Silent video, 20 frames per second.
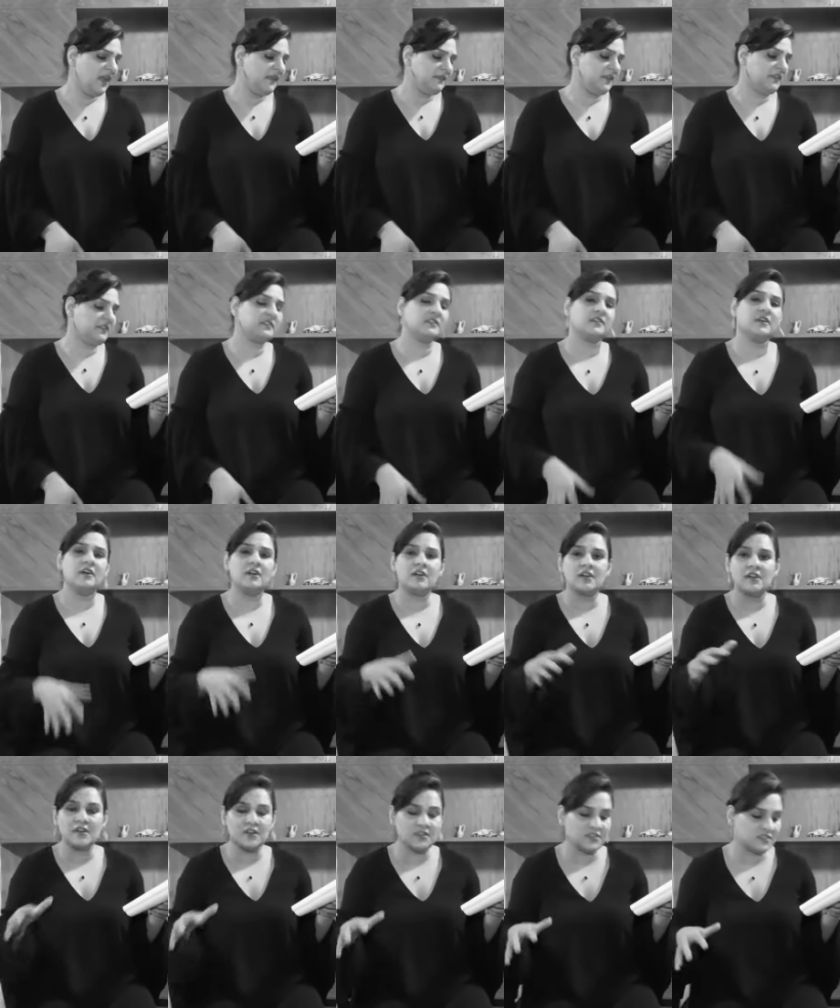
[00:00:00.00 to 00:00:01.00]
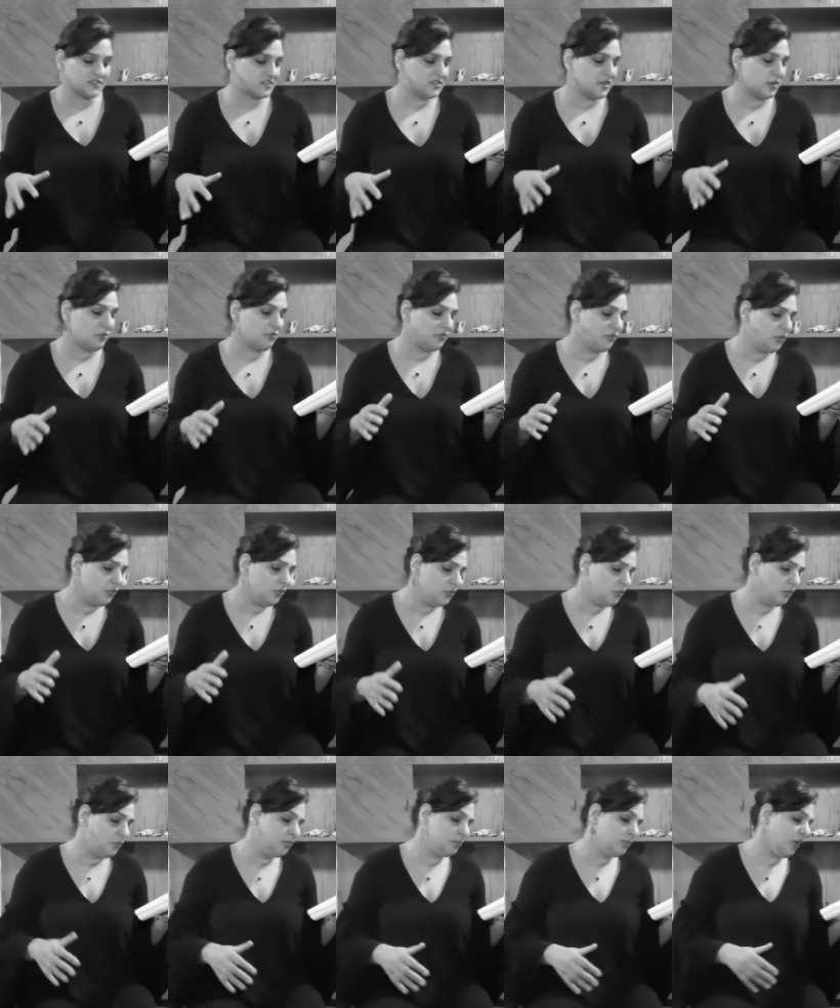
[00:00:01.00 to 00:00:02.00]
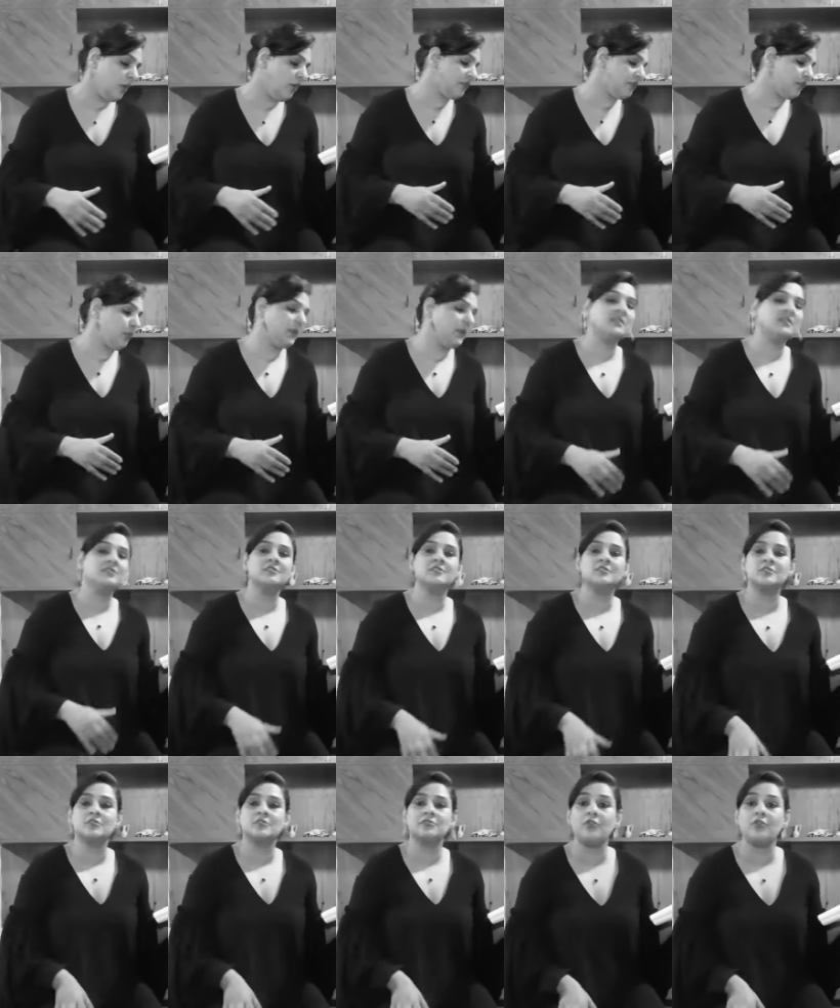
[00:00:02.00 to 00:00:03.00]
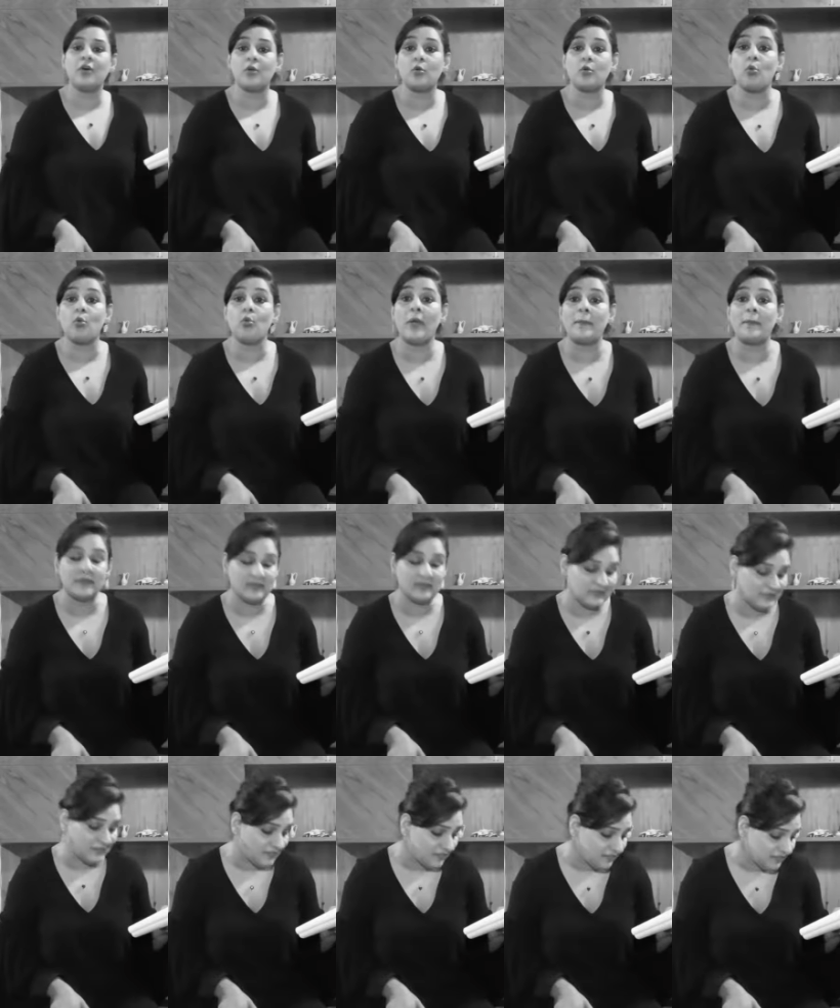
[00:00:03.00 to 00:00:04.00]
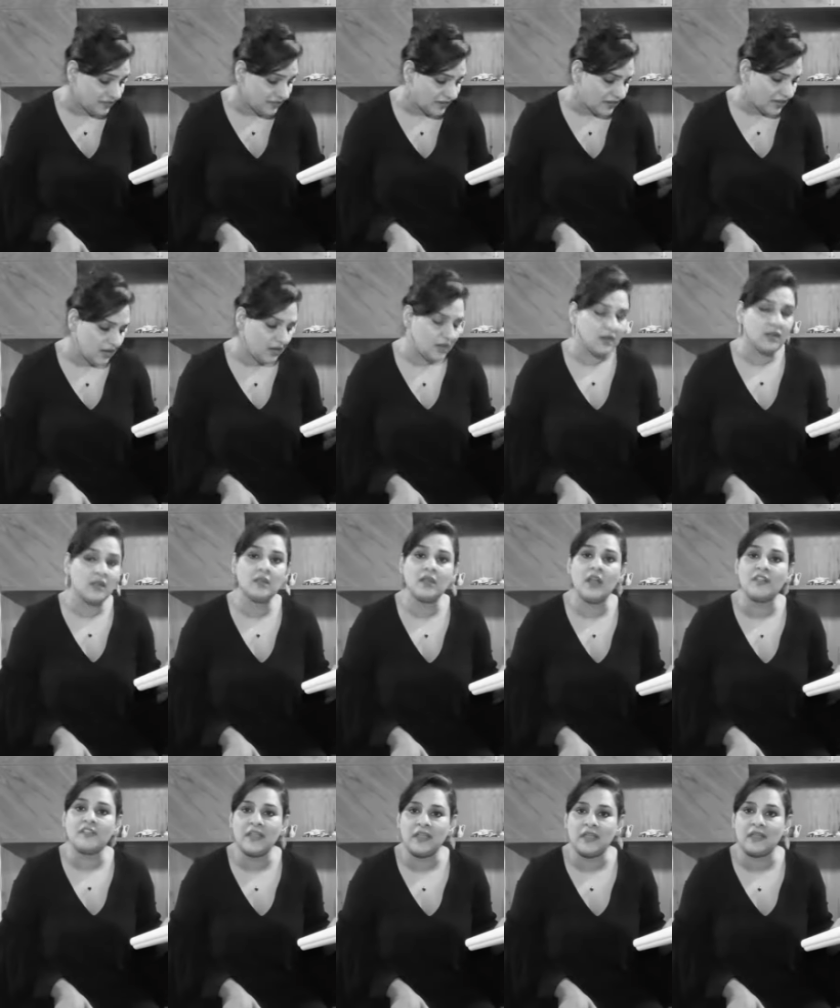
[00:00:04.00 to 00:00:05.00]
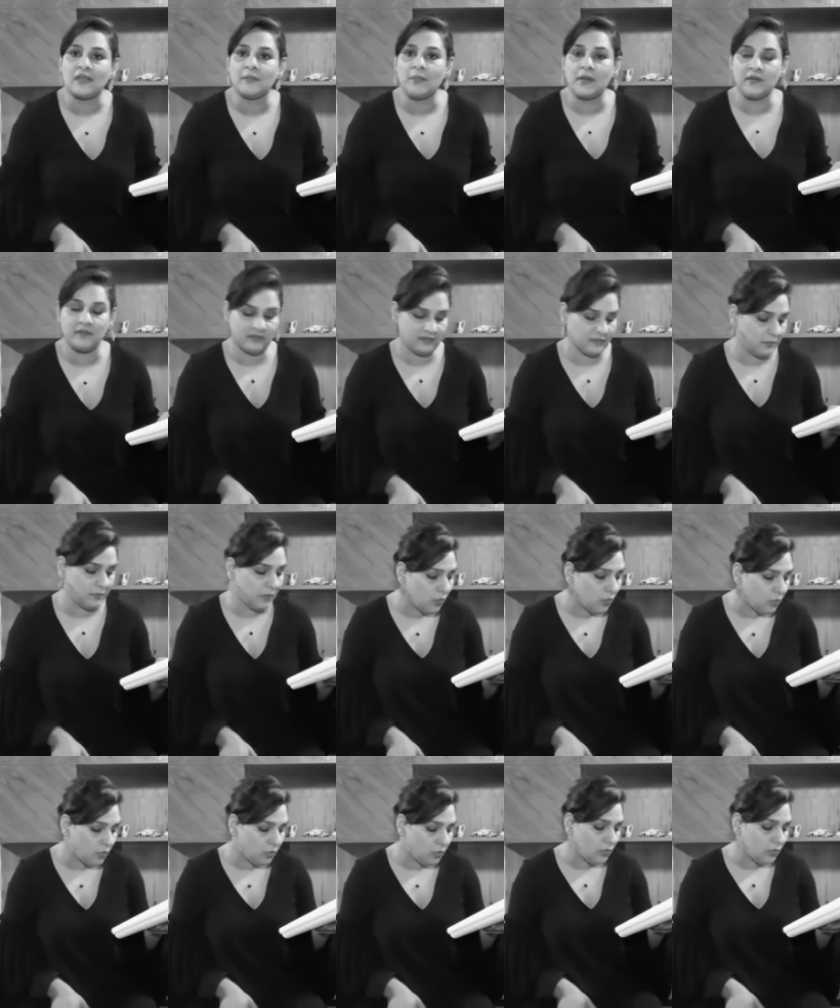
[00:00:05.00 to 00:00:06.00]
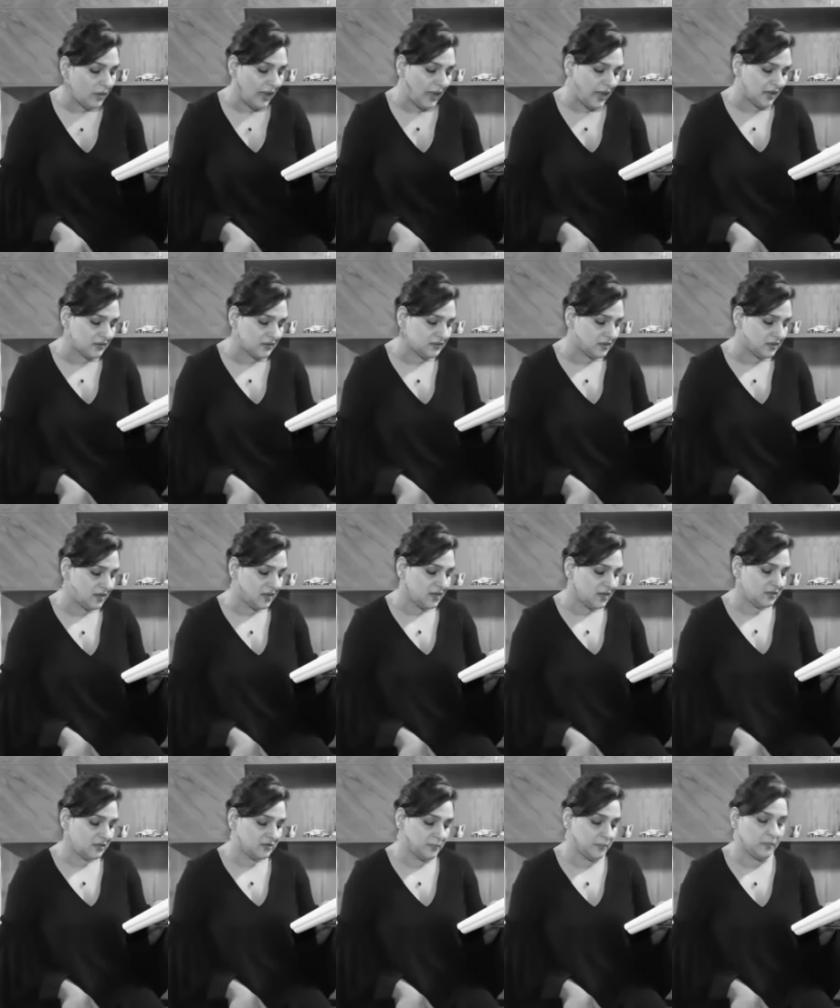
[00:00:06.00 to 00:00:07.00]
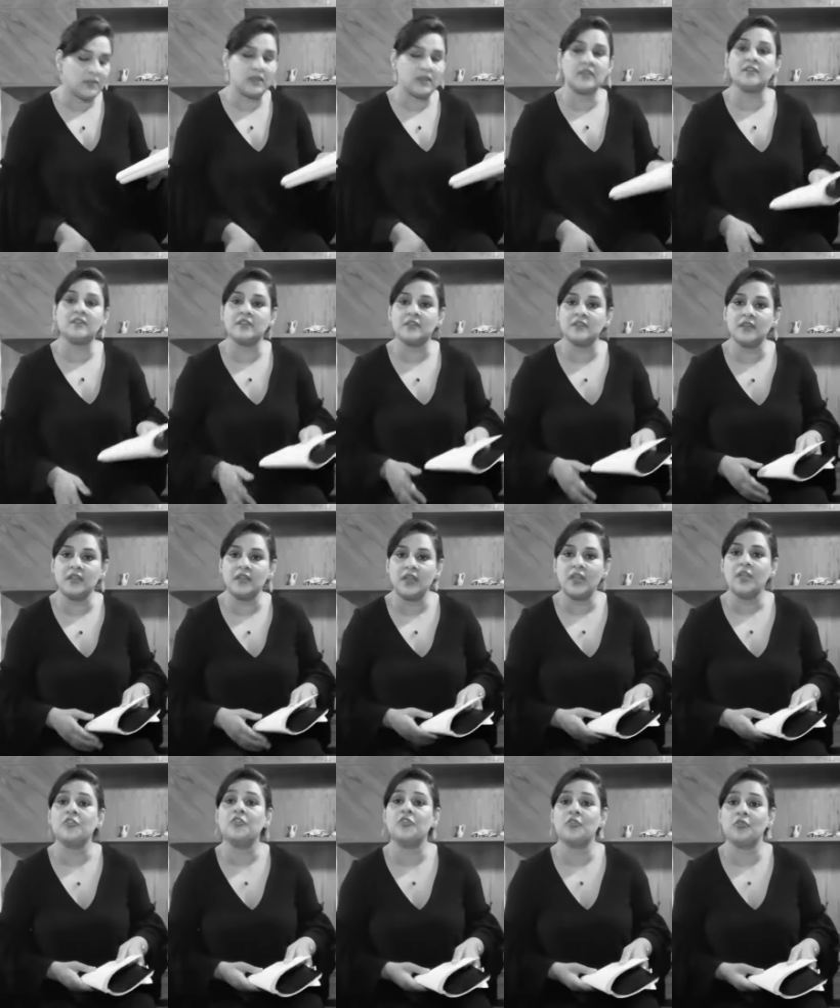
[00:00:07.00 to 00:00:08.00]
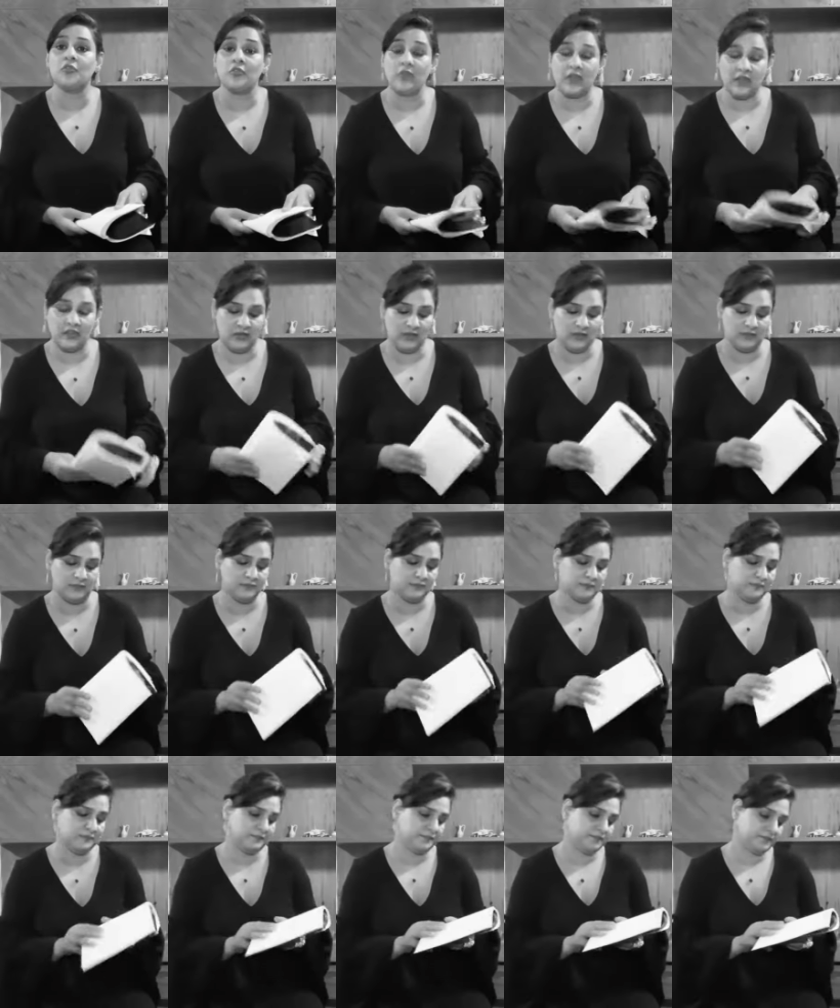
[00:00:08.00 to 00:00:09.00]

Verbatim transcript: They search the womb of the wind for weapons, nothing but smoke and depleted uranium.